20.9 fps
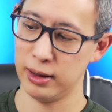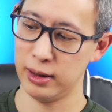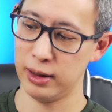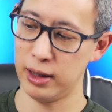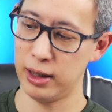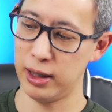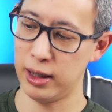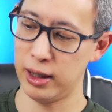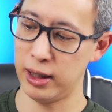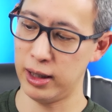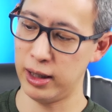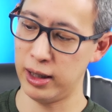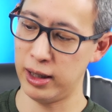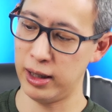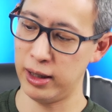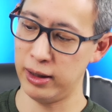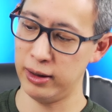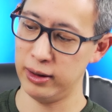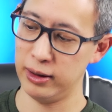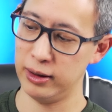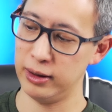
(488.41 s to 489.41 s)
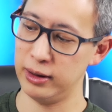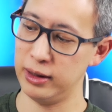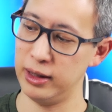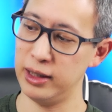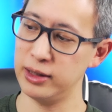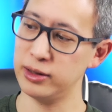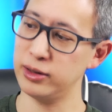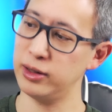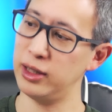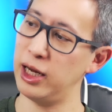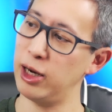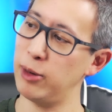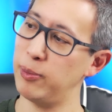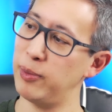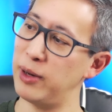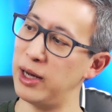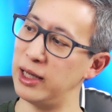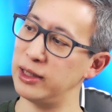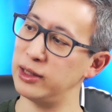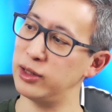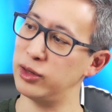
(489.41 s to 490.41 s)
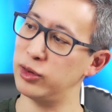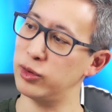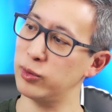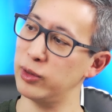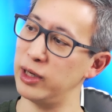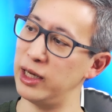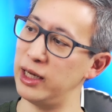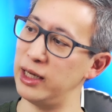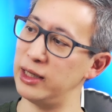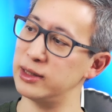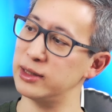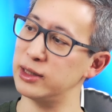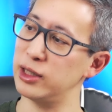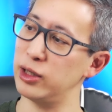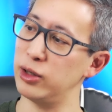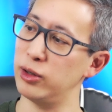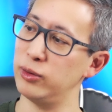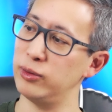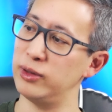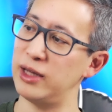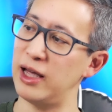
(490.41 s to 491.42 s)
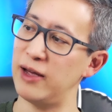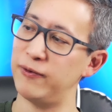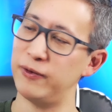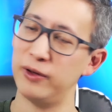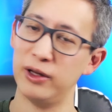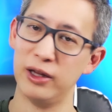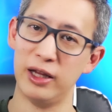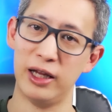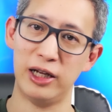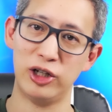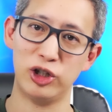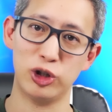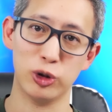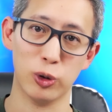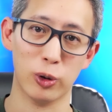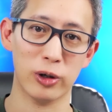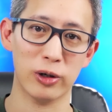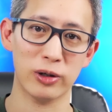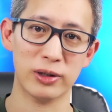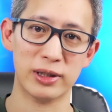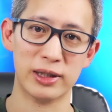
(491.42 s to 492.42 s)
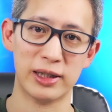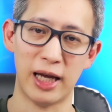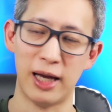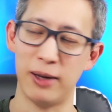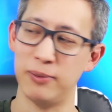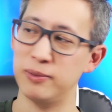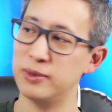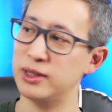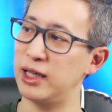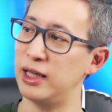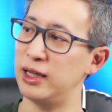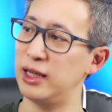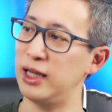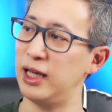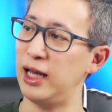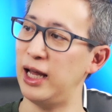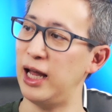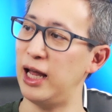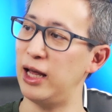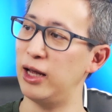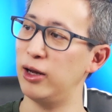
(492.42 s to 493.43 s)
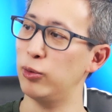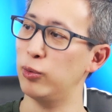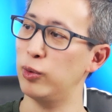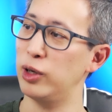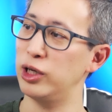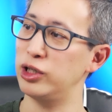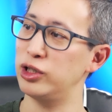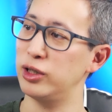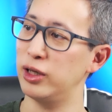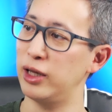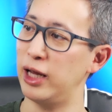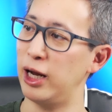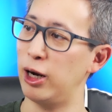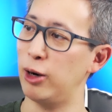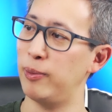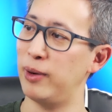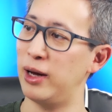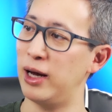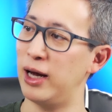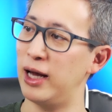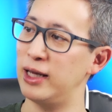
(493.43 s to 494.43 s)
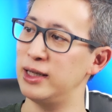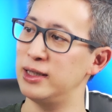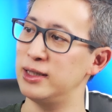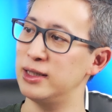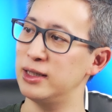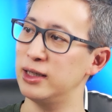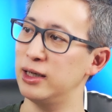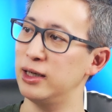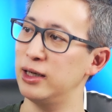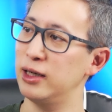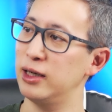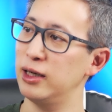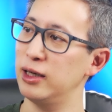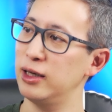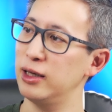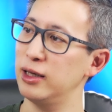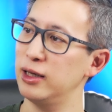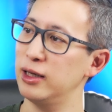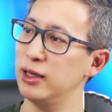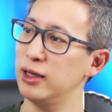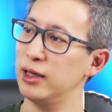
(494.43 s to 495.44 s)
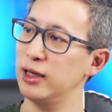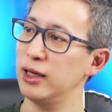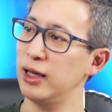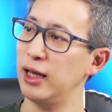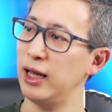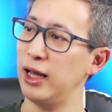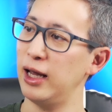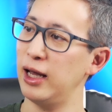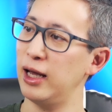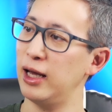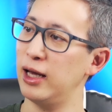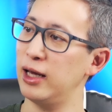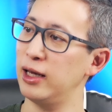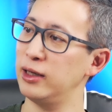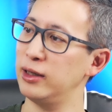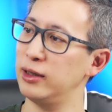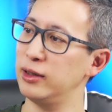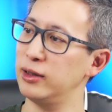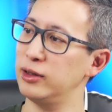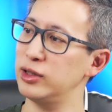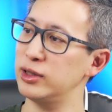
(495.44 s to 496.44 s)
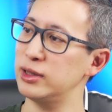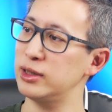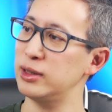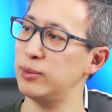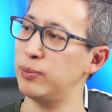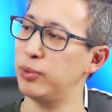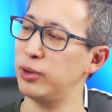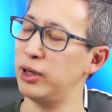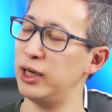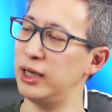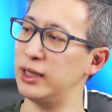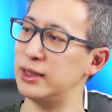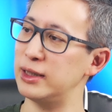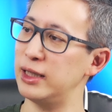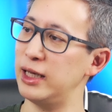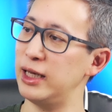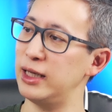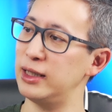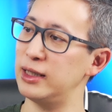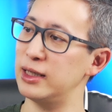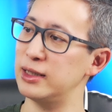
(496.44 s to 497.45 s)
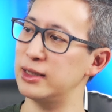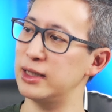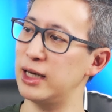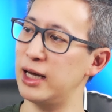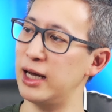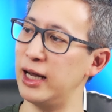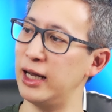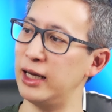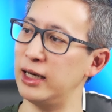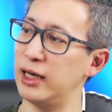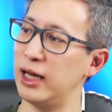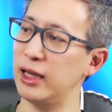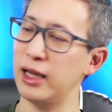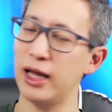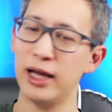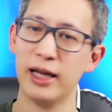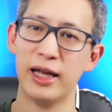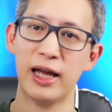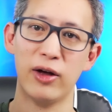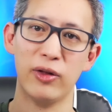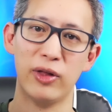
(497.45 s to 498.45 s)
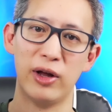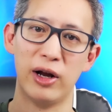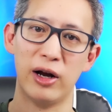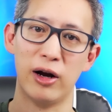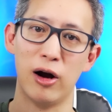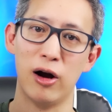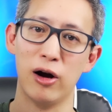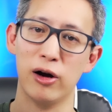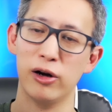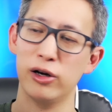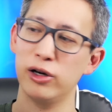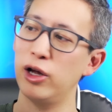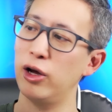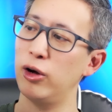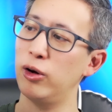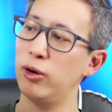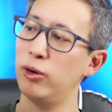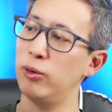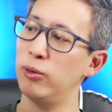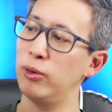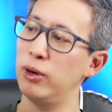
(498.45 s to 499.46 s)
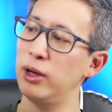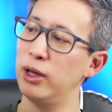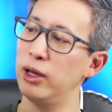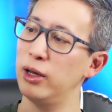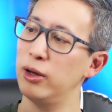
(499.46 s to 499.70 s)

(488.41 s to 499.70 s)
These are the AirPod 3s, so definitely shorter stems than the original AirPods. And just a pretty sleek design. I like how there are no